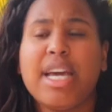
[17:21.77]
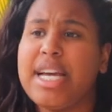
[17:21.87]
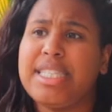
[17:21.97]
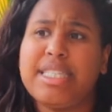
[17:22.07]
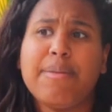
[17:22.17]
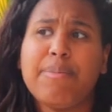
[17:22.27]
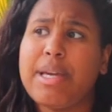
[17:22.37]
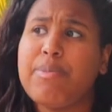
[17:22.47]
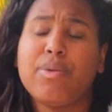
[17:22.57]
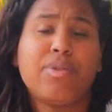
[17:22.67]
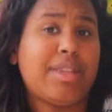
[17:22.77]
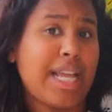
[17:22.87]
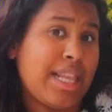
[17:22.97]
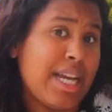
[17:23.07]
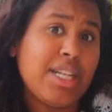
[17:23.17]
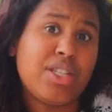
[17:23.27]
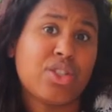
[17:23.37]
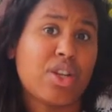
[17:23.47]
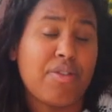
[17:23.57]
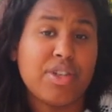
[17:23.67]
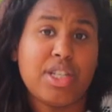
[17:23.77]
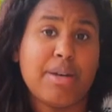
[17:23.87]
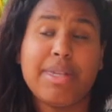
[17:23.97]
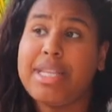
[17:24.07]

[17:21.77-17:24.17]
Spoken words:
And some people, they let it discourage them,